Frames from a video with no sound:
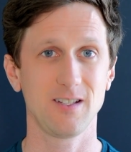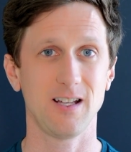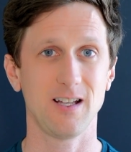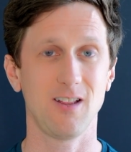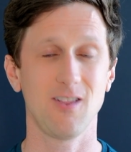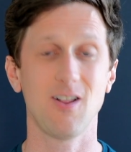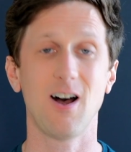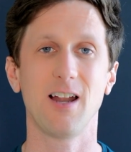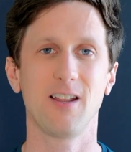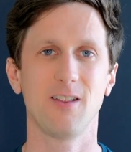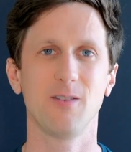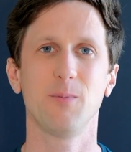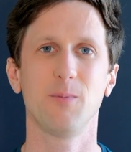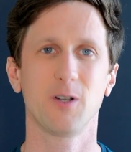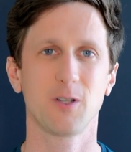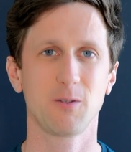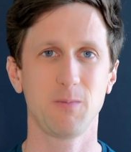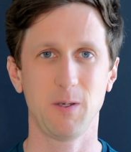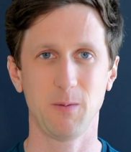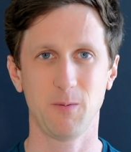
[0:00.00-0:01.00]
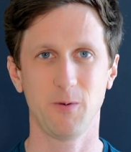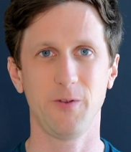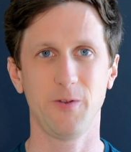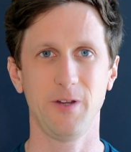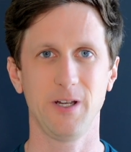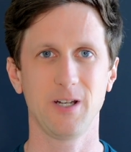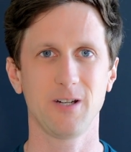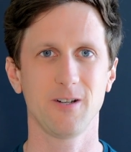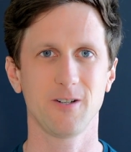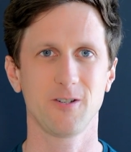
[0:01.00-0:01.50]
a lot of the books people
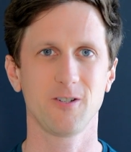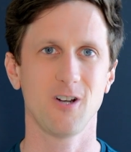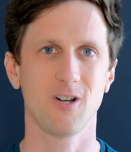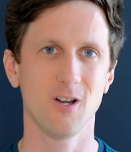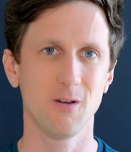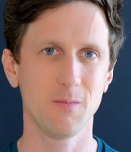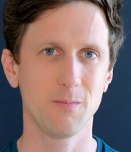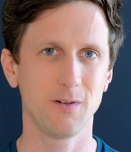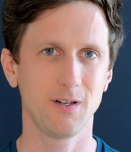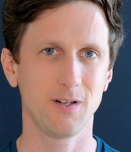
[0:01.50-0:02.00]
think are sharp,